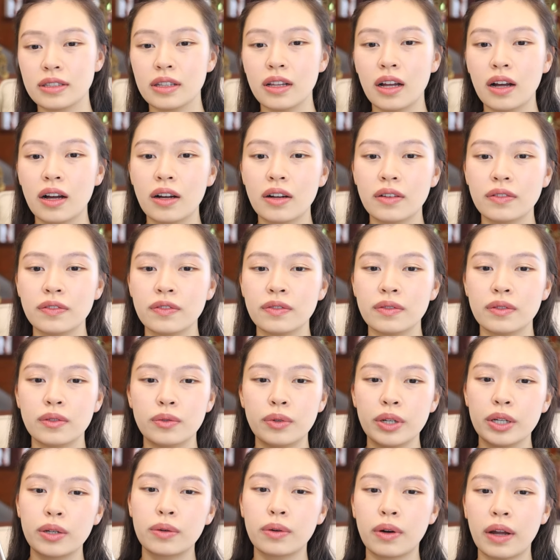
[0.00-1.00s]
love,
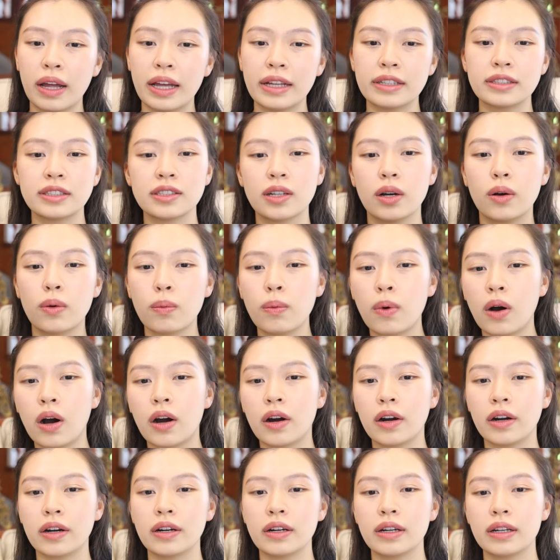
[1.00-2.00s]
regrets,
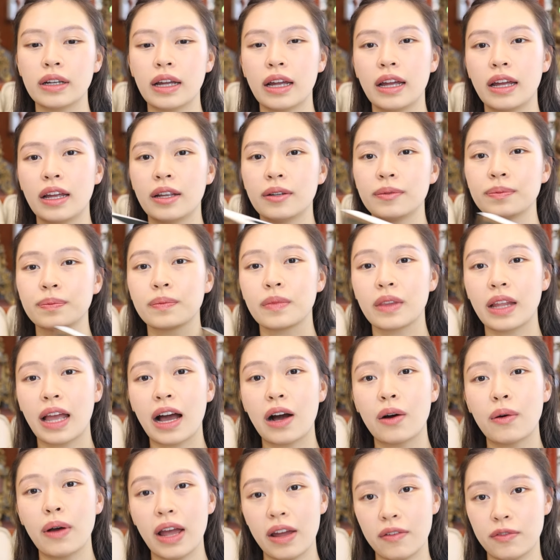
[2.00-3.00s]
war, and
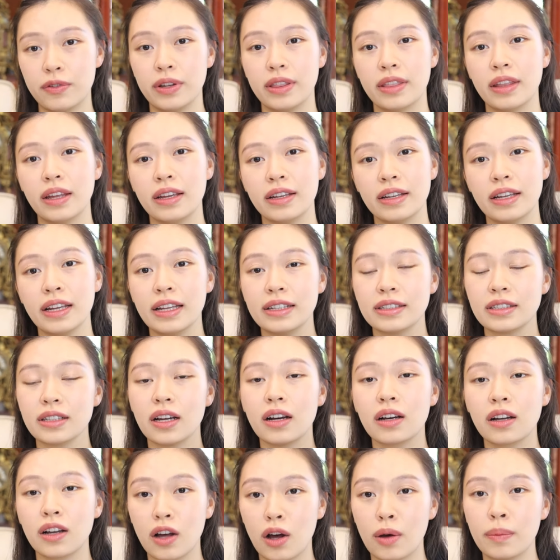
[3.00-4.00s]
how everything is
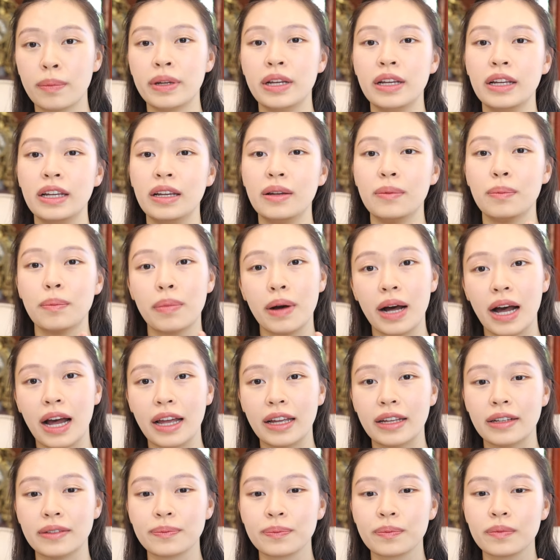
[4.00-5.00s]
accompanied by
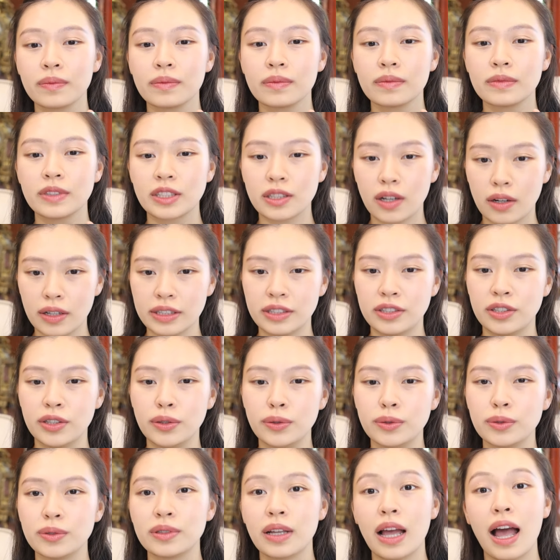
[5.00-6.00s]

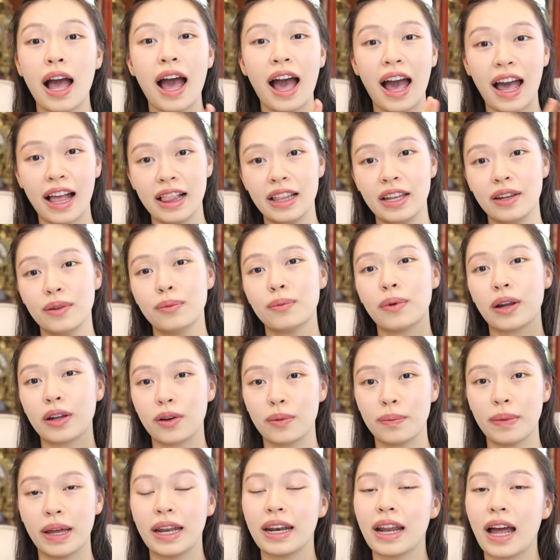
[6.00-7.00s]
solitude. Highly
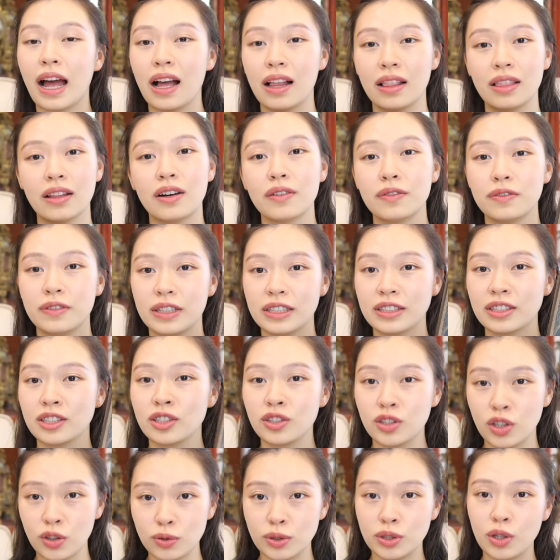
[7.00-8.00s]
recommend. I love this
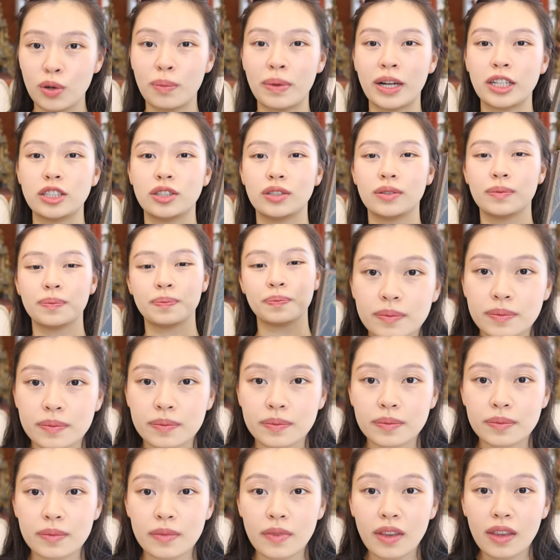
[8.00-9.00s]
so much.
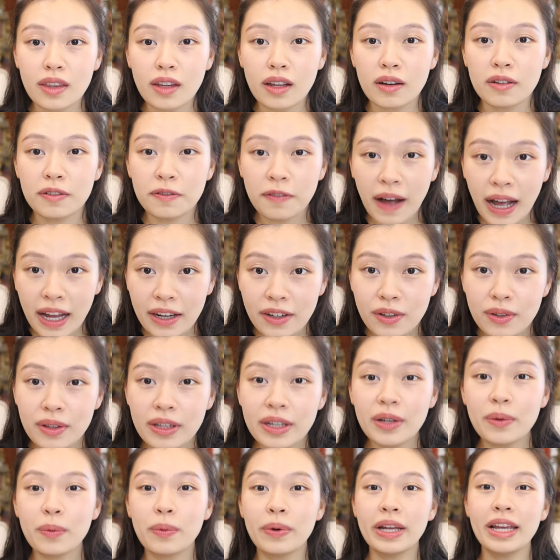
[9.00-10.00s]

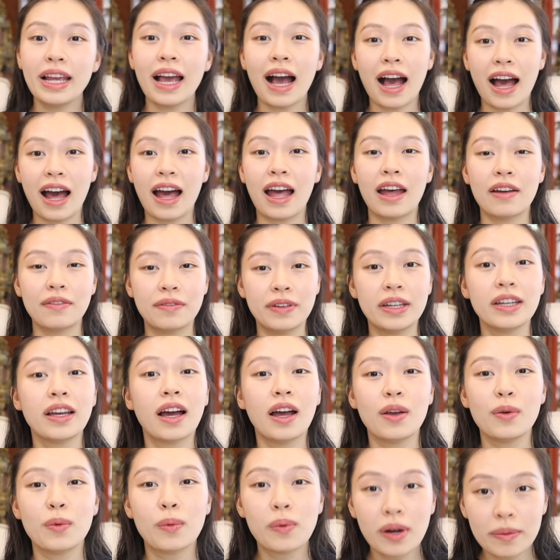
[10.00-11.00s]
Finally, we are having
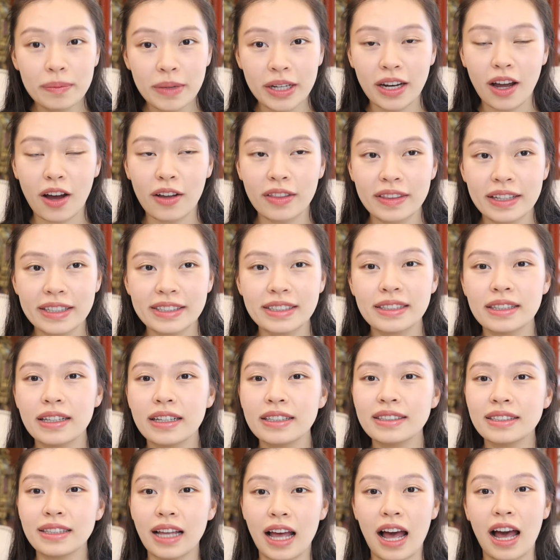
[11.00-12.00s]
a woman on this
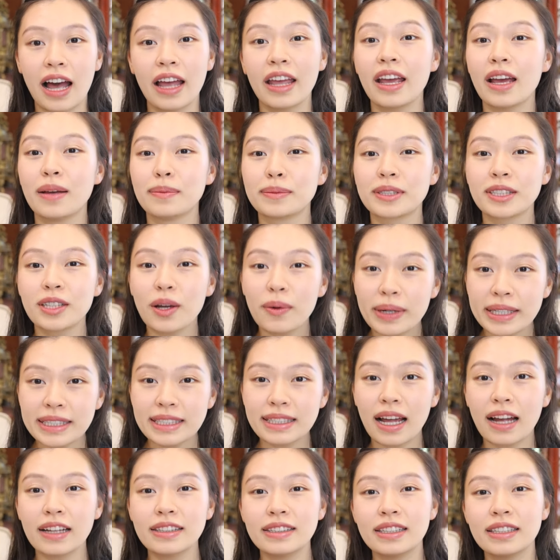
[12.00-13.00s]
list. I am so
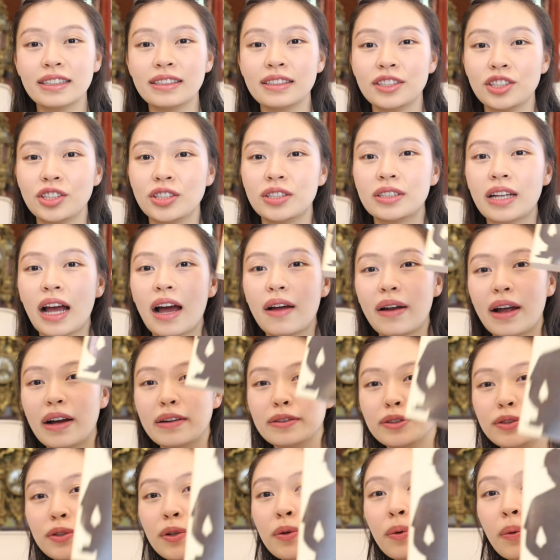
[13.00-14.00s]
excited. Shout
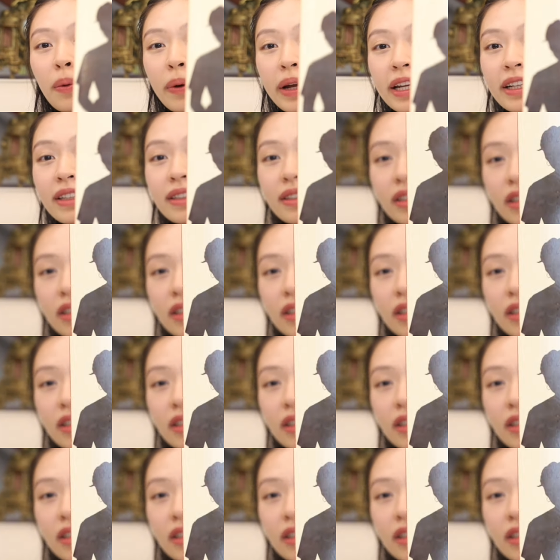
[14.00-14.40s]
out to Queen